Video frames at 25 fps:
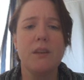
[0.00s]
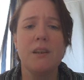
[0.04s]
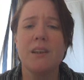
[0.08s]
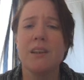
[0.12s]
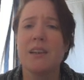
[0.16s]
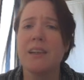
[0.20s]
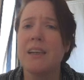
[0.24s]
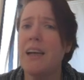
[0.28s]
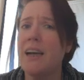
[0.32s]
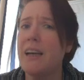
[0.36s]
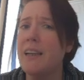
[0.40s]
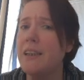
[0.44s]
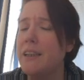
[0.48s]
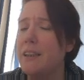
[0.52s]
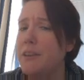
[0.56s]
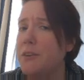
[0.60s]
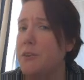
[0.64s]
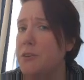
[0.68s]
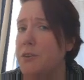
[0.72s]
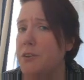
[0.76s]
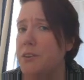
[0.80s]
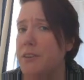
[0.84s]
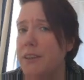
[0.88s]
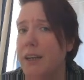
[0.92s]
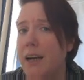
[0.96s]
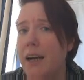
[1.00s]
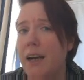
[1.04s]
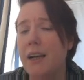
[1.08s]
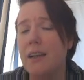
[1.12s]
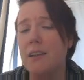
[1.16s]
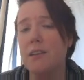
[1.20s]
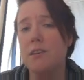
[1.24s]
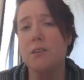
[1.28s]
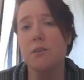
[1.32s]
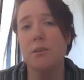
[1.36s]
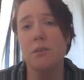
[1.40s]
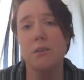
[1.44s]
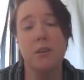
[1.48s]
Can I use
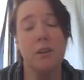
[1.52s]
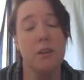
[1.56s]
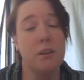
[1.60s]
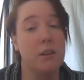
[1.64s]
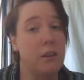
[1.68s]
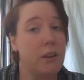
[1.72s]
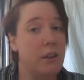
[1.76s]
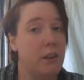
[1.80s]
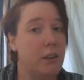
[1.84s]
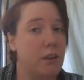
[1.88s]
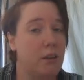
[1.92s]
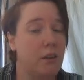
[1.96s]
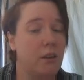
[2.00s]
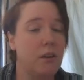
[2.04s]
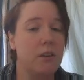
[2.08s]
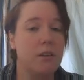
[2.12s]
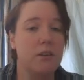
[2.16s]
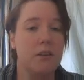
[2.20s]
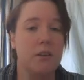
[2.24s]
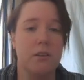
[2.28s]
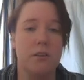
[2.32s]
that? Can I not?